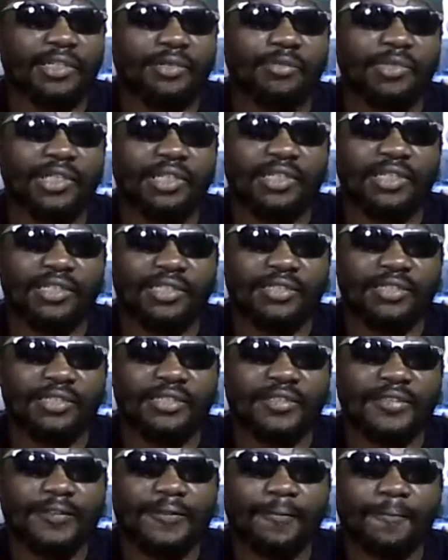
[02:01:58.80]
Well, let me tell you
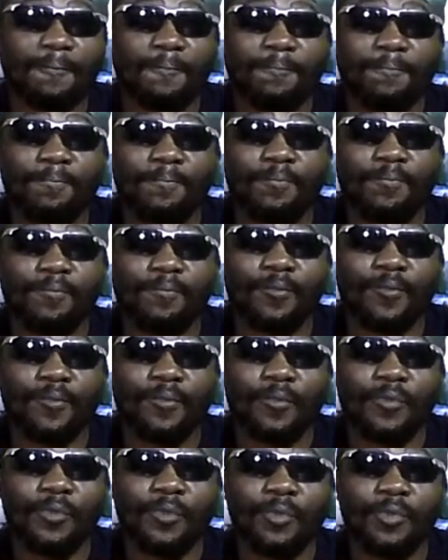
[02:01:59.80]
something that has been
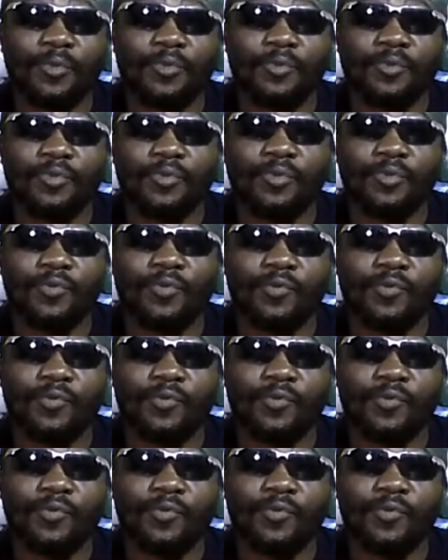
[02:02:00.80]
happening in the Middle East.